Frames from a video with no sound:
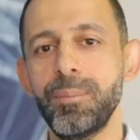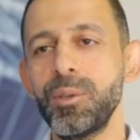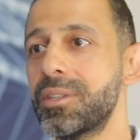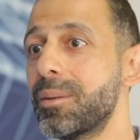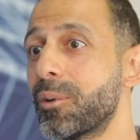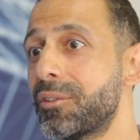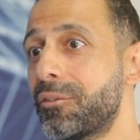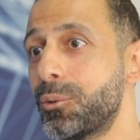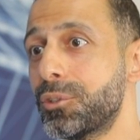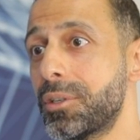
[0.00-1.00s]
the museum of the
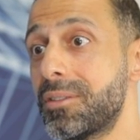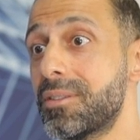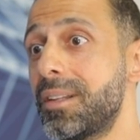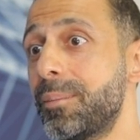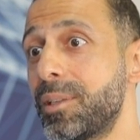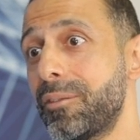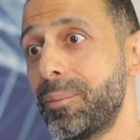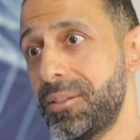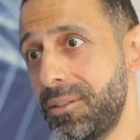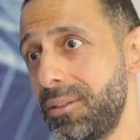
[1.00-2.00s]
future is still a bit of a
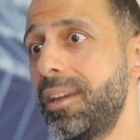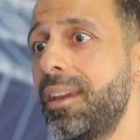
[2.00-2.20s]
mystery.